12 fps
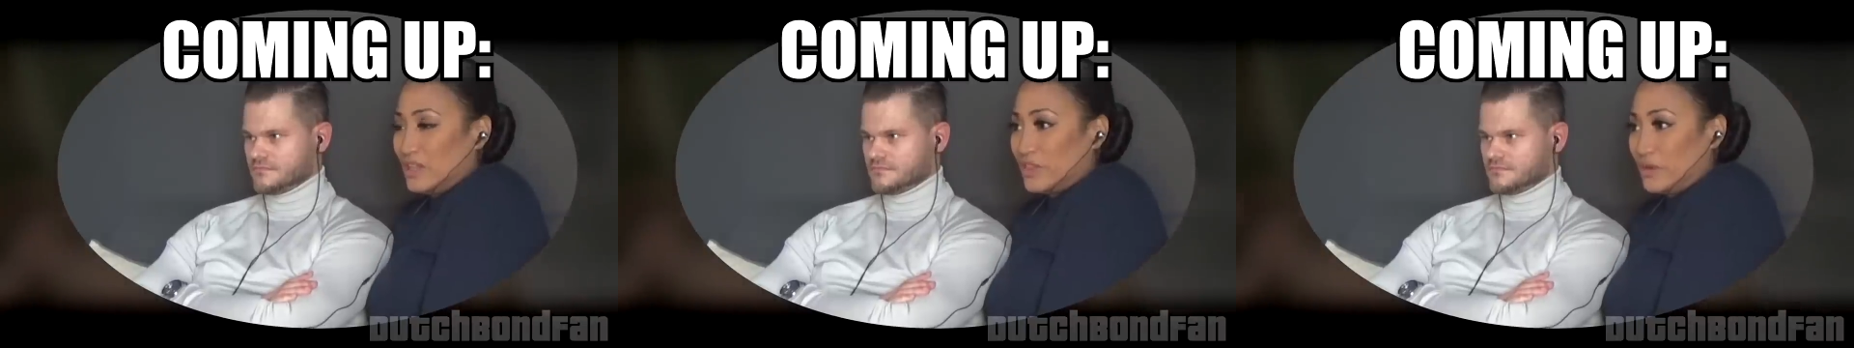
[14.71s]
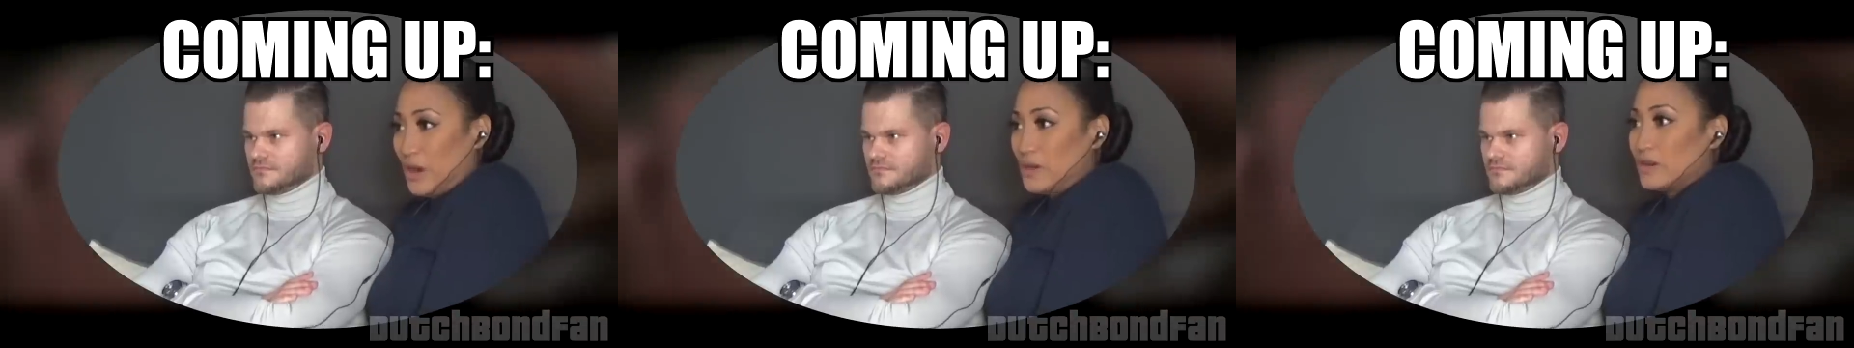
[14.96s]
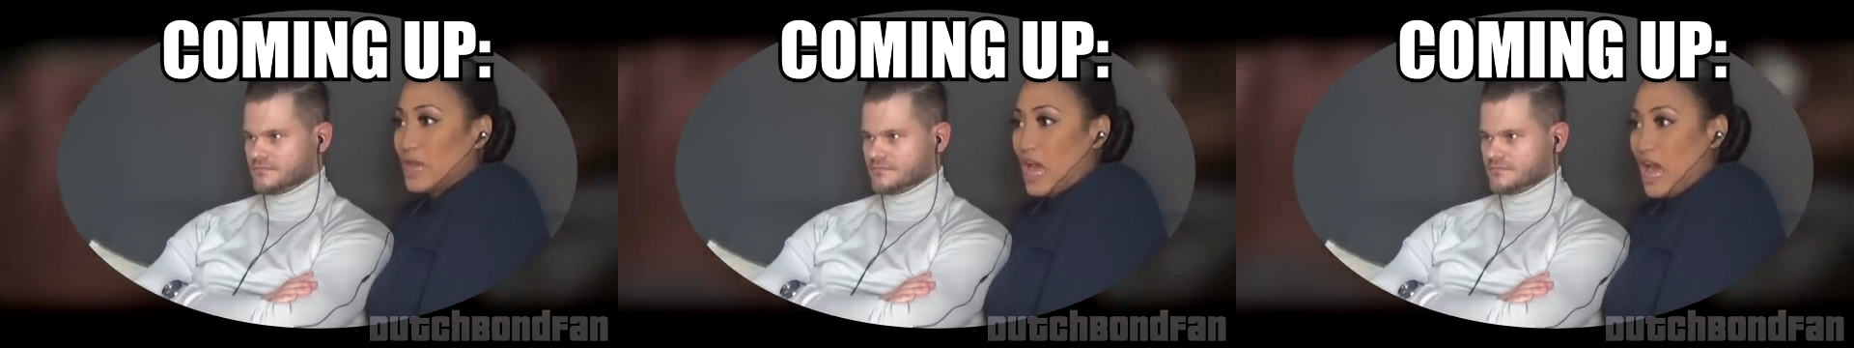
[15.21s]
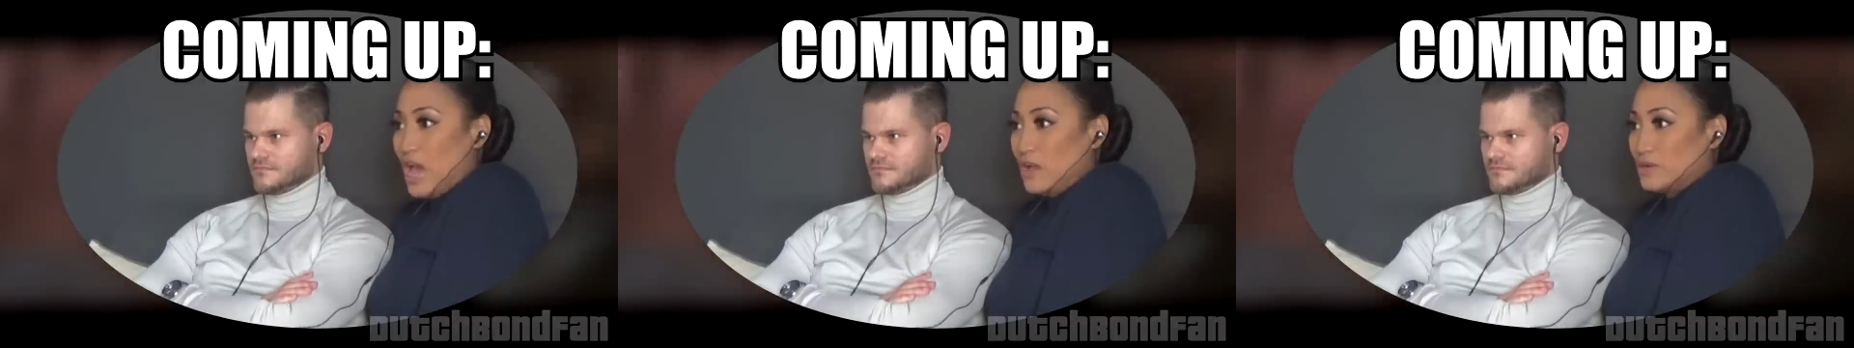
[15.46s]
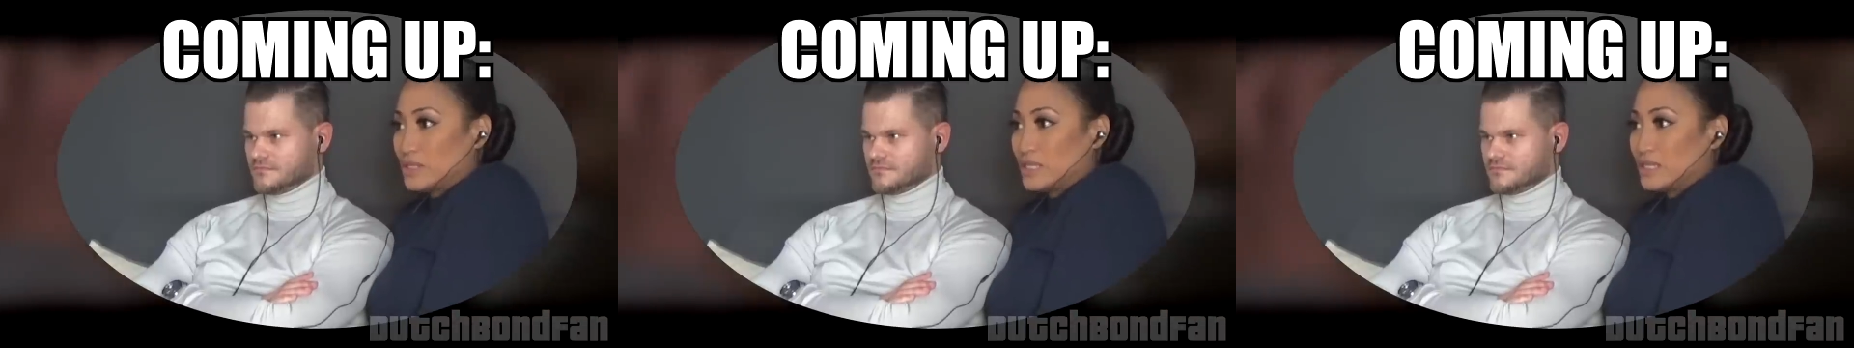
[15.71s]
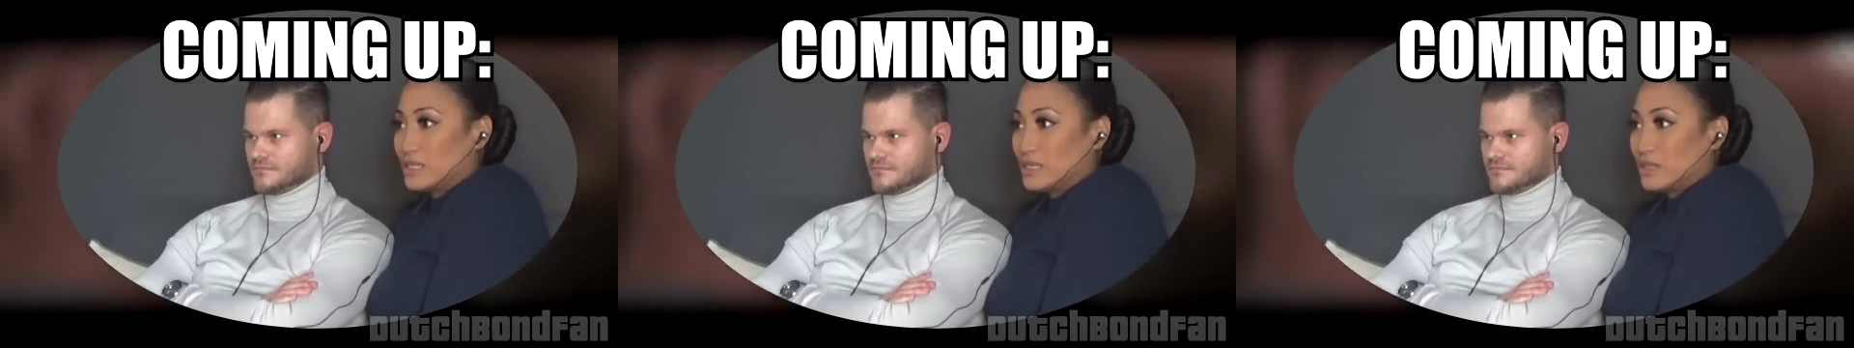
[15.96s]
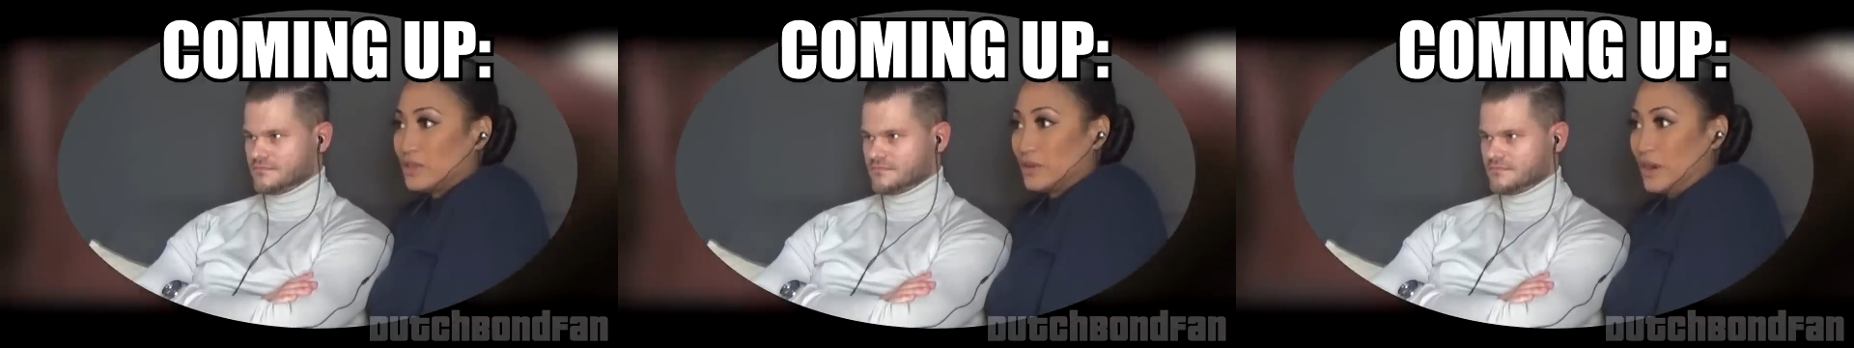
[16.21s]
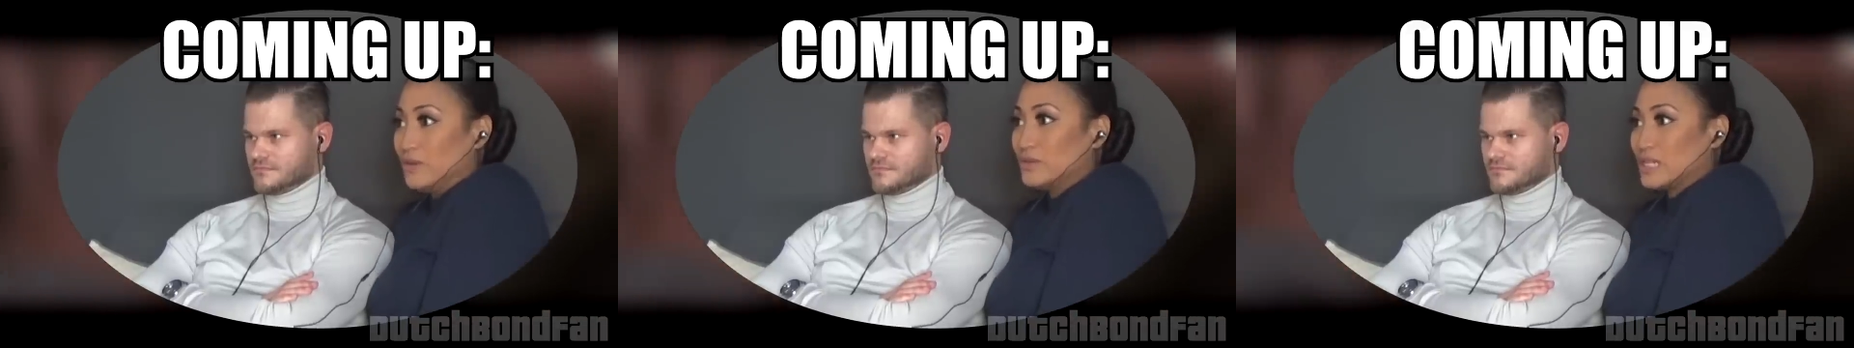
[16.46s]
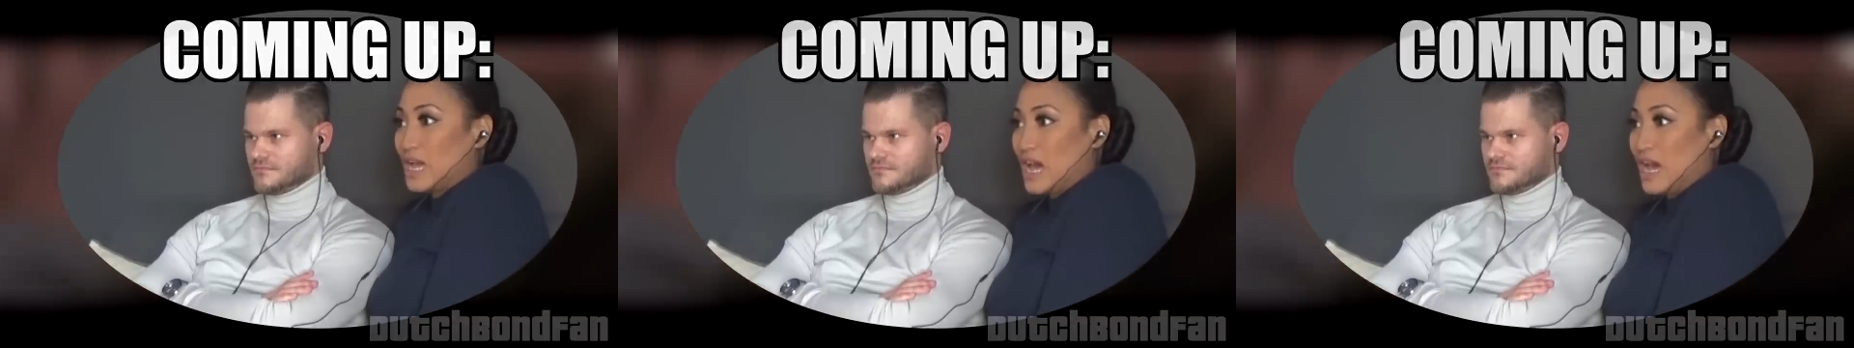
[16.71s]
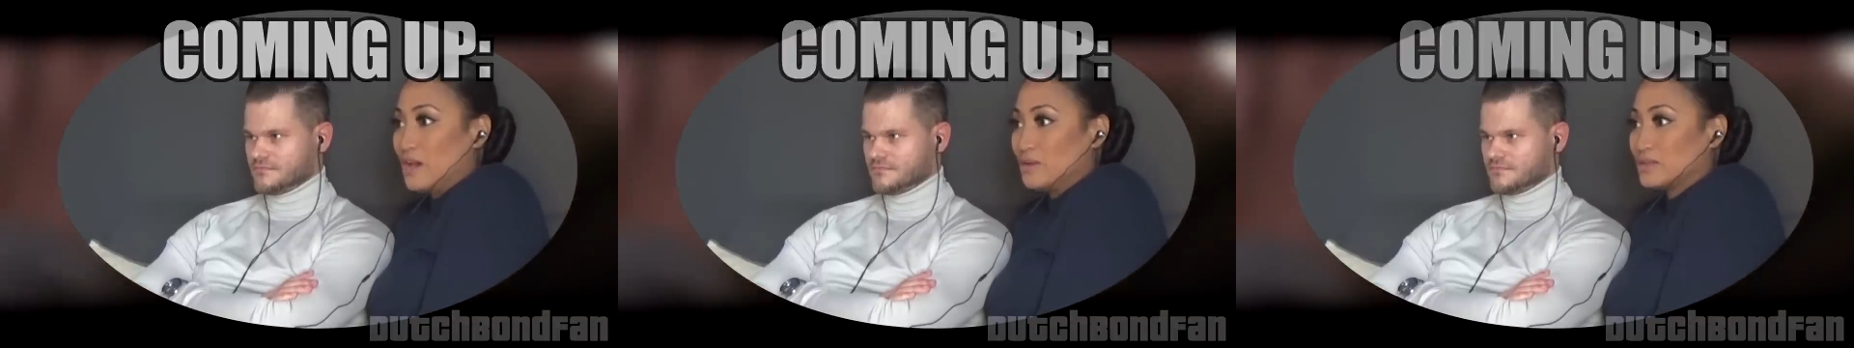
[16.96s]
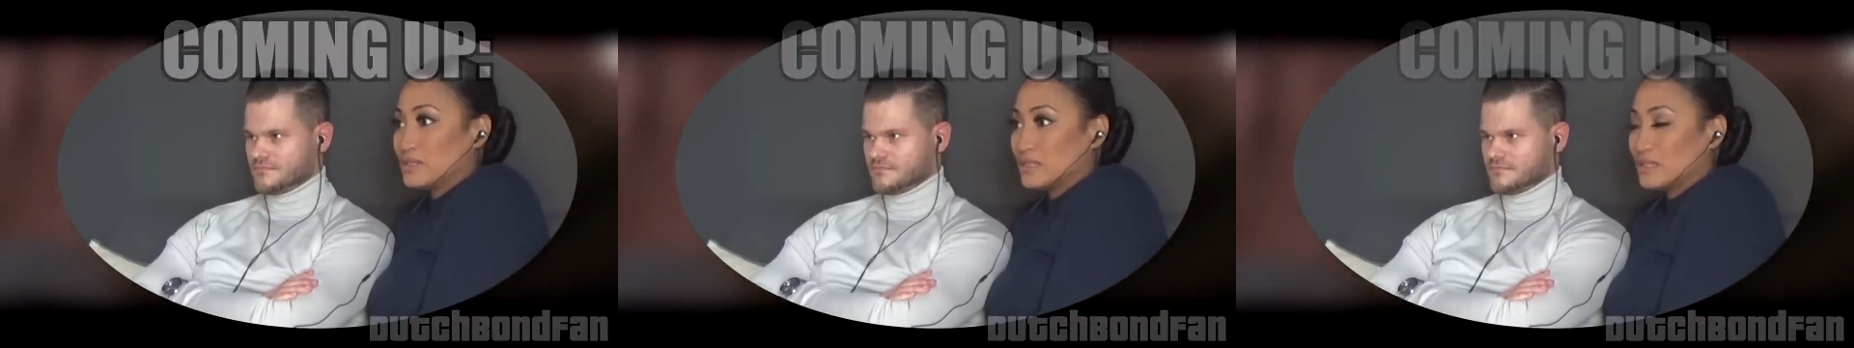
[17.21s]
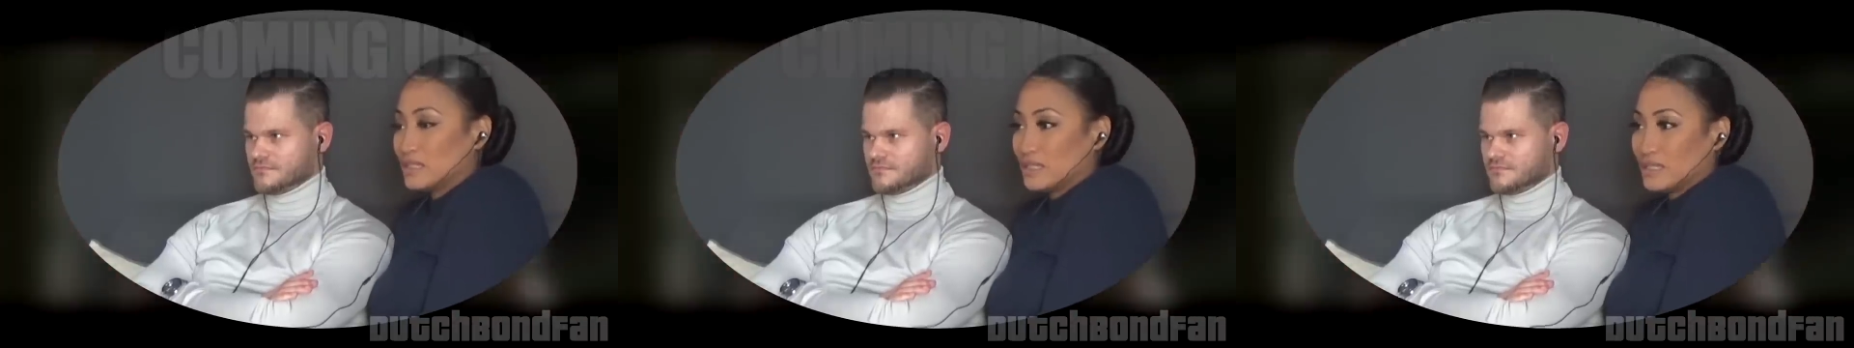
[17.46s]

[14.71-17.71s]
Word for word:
Speaker 1: Throw it out! Throw it out!